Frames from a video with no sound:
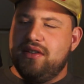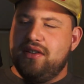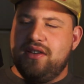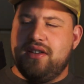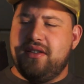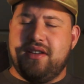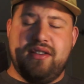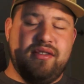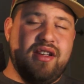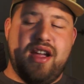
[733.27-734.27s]
you know, I
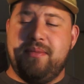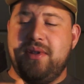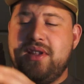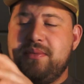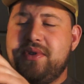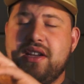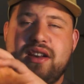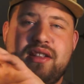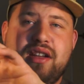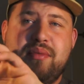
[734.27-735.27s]
don't care how many times you've taken
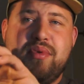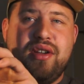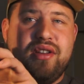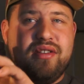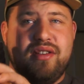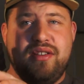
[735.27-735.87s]
that thing apart, you know,